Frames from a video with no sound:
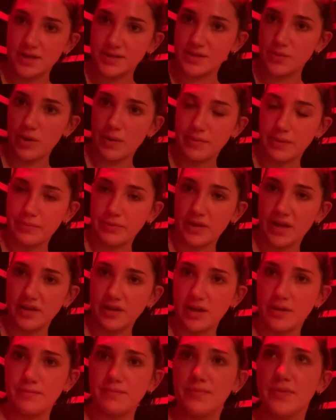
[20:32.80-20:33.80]
I see why people like
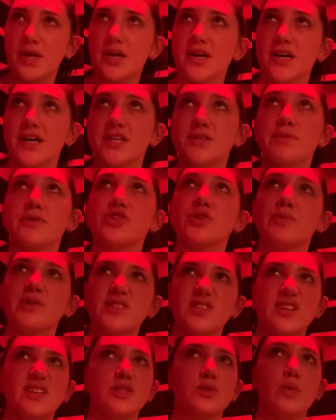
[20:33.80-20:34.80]
it, especially once
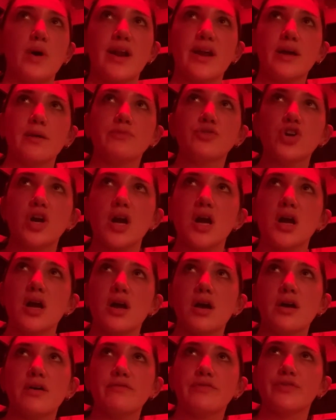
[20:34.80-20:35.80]
you get sweating, I'm sure.
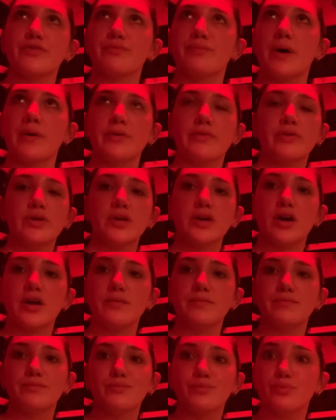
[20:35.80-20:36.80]
It was probably really
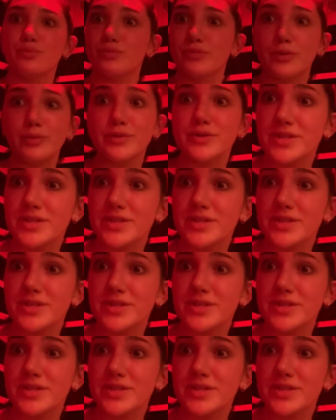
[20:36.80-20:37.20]
good. Well, we'll